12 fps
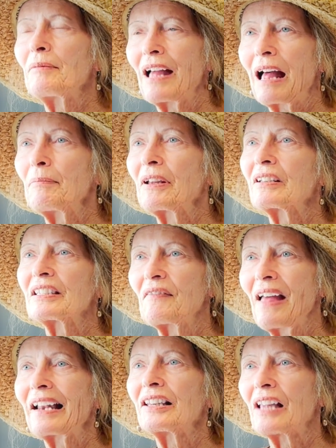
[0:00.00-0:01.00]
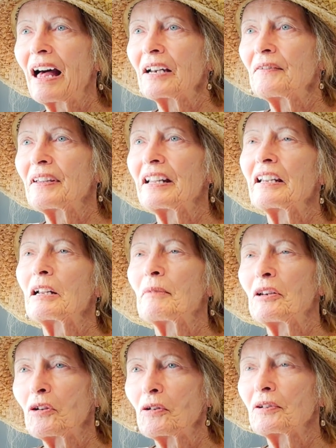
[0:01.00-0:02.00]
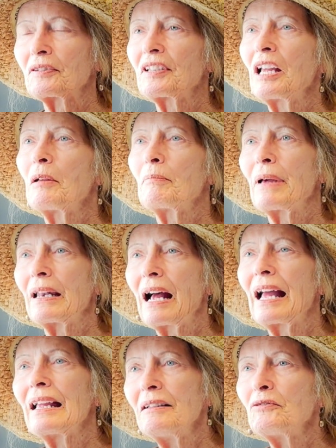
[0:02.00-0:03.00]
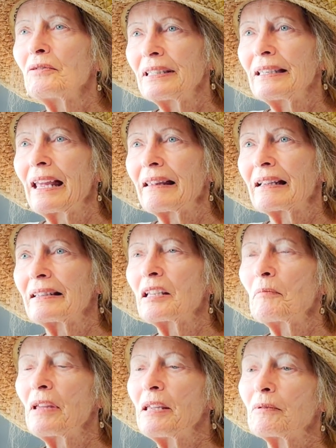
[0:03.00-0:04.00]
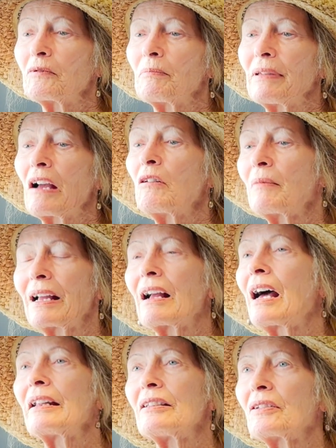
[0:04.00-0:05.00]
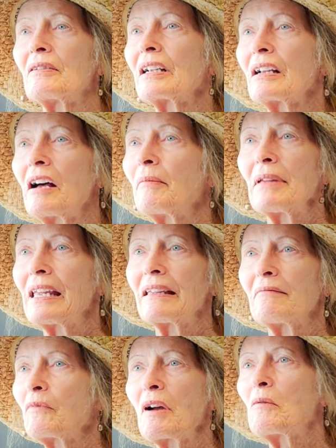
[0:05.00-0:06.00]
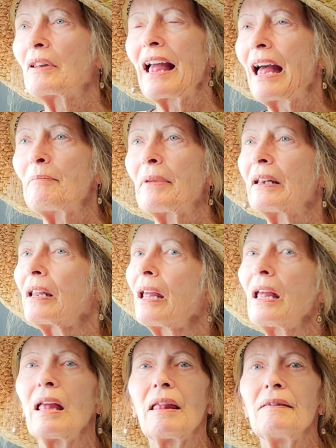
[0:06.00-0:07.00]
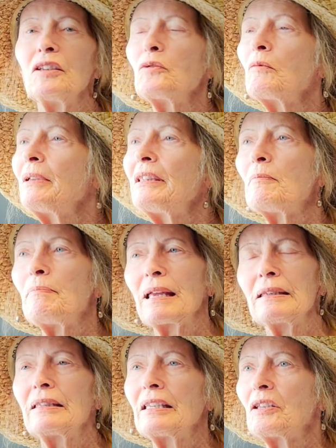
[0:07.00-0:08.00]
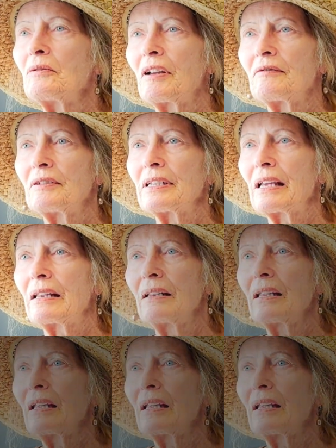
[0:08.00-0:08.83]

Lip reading: I'm not, because I've had a lot of it and I'm a nurse. But I understand that some people will be, "Oh my God, he's going to cut me and what will happen?" This will be the best thing you ever did.